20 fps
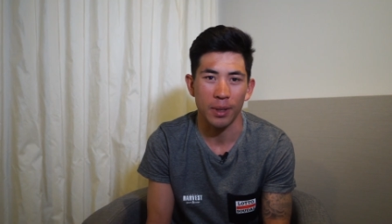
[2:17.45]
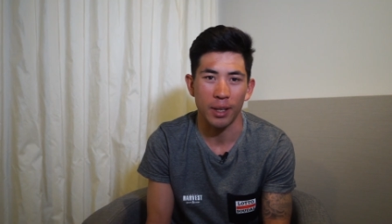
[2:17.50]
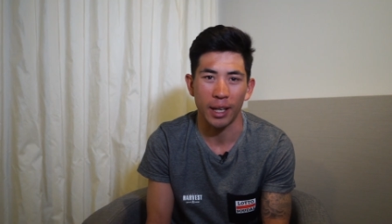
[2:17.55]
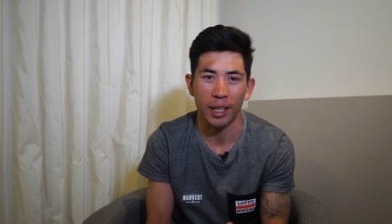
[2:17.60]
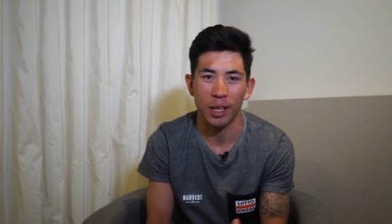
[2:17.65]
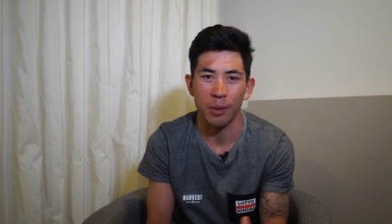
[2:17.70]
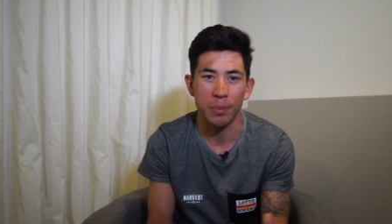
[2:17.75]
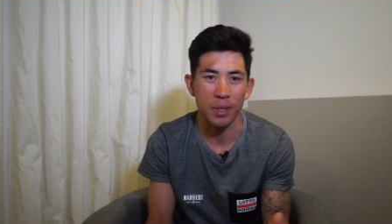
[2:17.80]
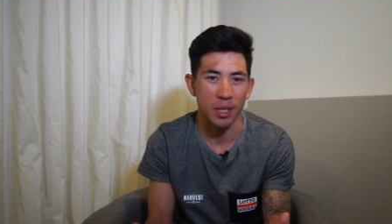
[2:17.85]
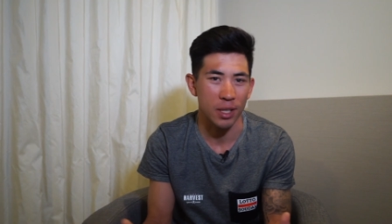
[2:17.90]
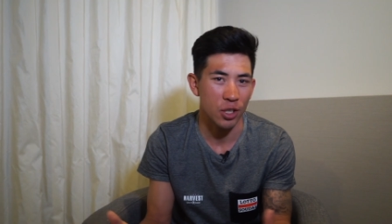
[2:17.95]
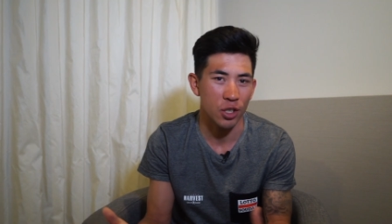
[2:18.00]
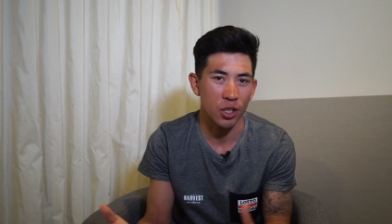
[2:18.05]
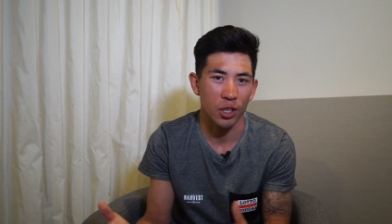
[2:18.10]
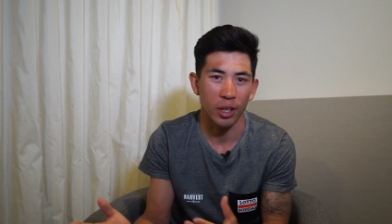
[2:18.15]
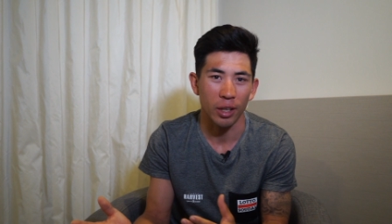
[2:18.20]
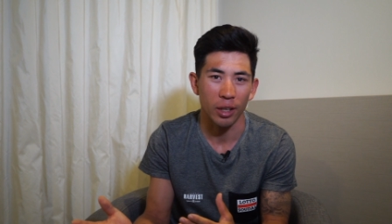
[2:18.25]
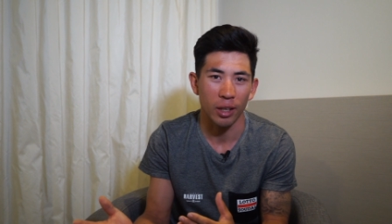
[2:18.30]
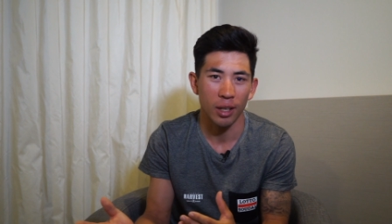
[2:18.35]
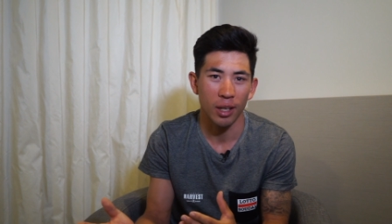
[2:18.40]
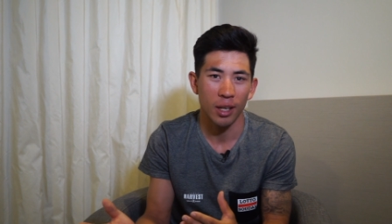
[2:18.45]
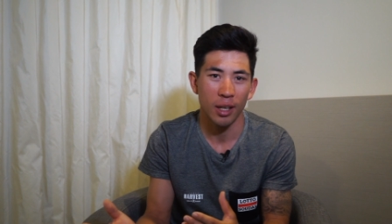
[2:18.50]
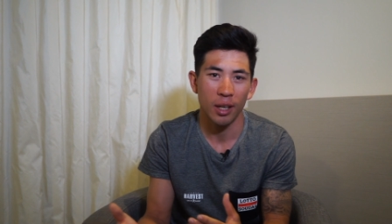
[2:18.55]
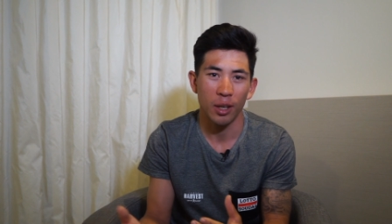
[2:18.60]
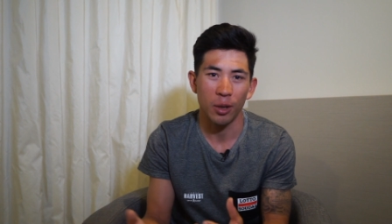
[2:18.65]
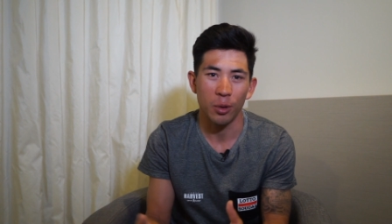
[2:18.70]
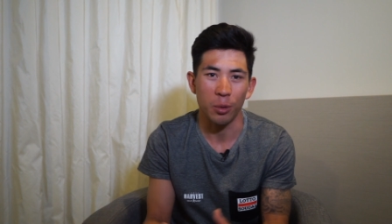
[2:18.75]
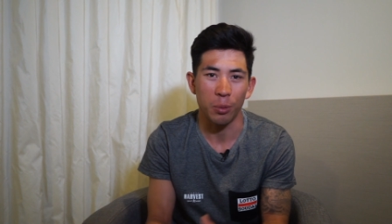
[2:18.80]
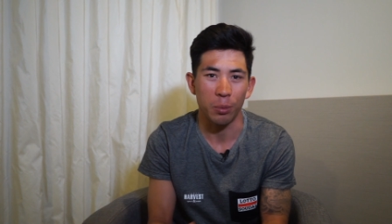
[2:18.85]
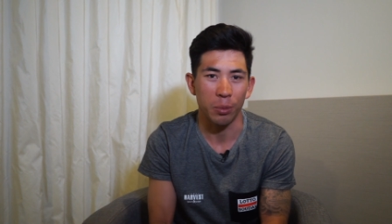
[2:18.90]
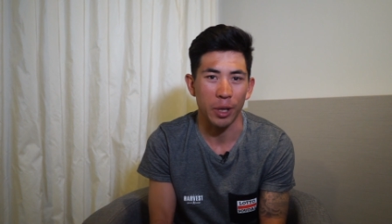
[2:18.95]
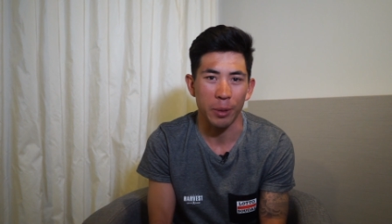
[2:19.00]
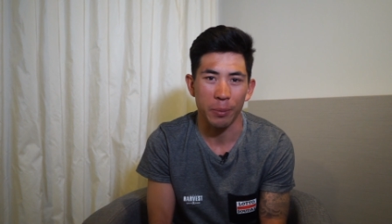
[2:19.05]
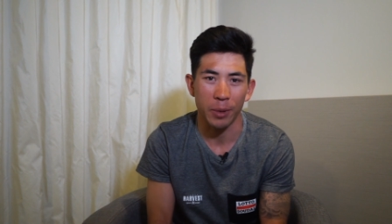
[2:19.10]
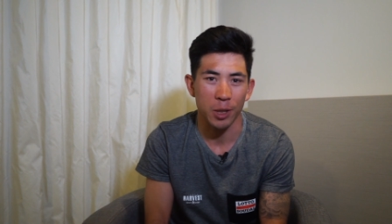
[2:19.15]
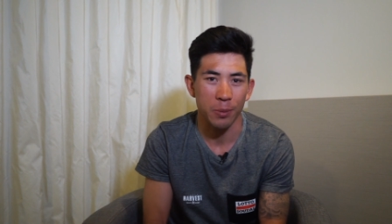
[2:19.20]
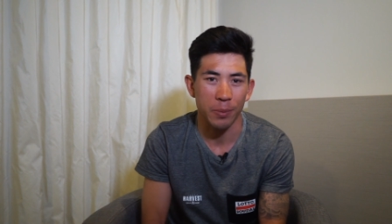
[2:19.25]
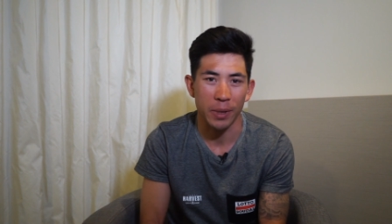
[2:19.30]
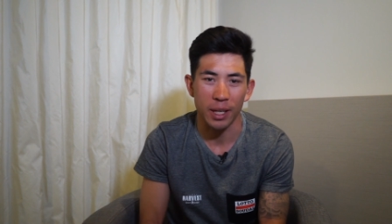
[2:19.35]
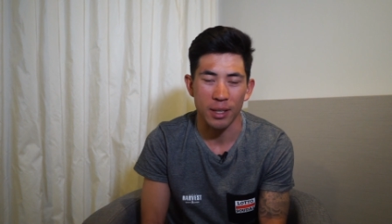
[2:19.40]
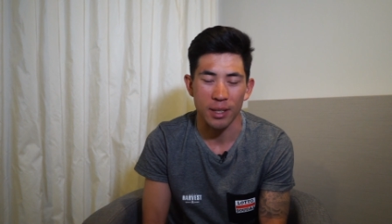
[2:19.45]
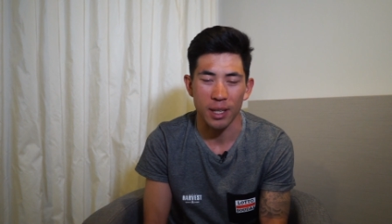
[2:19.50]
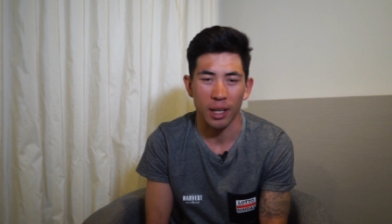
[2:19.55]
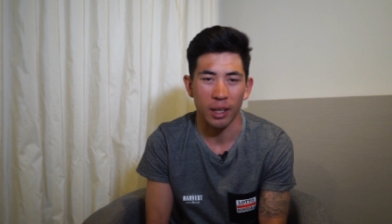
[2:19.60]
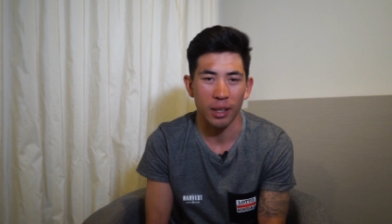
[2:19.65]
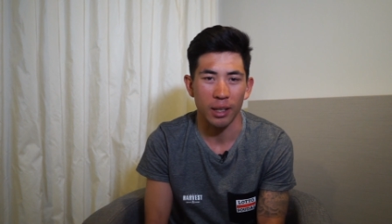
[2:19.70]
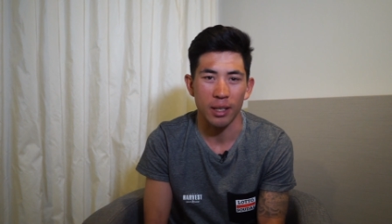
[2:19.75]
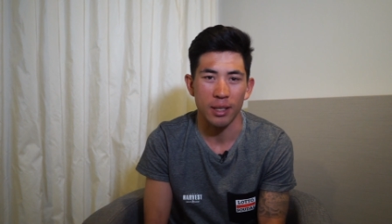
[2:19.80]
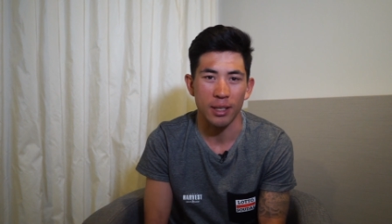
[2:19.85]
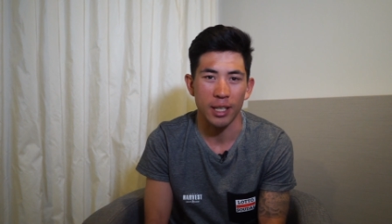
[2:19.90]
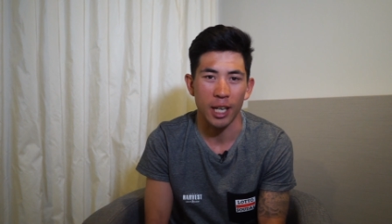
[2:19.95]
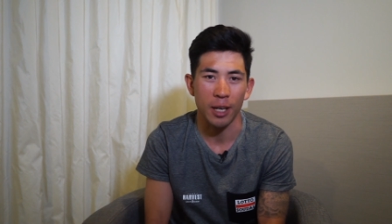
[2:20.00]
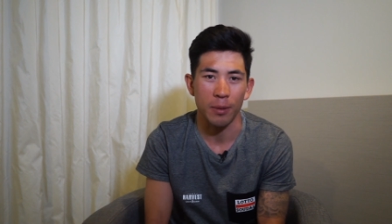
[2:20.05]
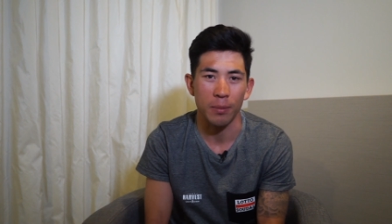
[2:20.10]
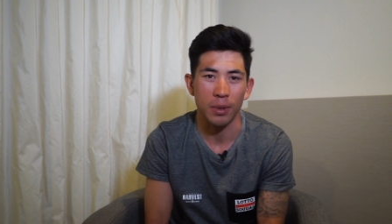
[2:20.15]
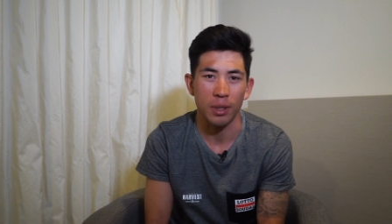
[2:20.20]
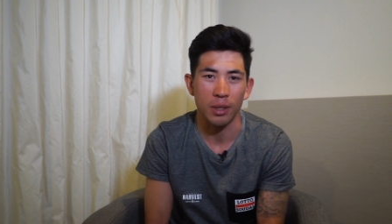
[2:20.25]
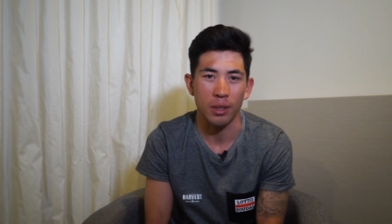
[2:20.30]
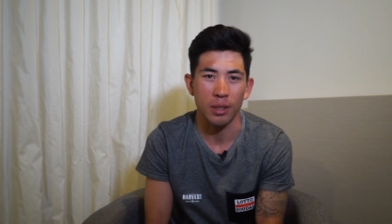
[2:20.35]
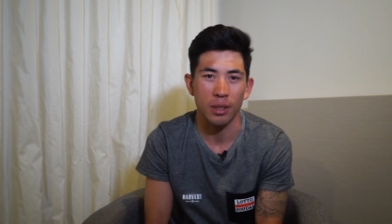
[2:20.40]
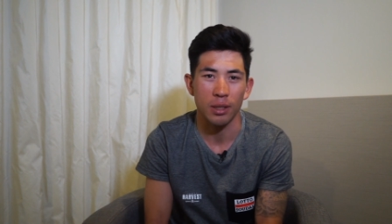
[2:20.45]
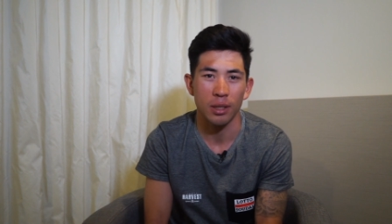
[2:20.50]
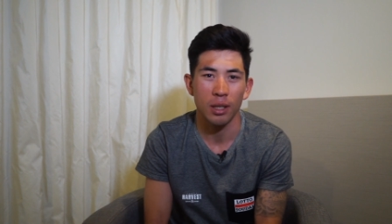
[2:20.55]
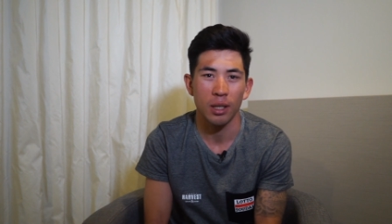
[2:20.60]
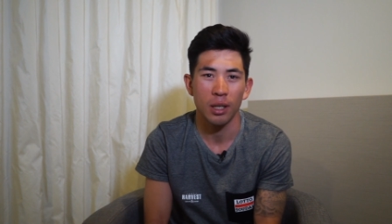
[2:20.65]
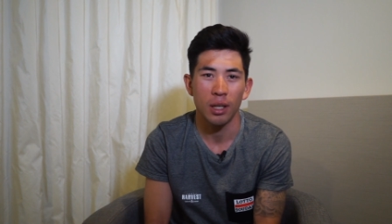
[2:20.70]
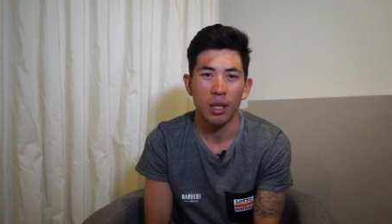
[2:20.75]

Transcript: Like the position will pretty much be exactly the same as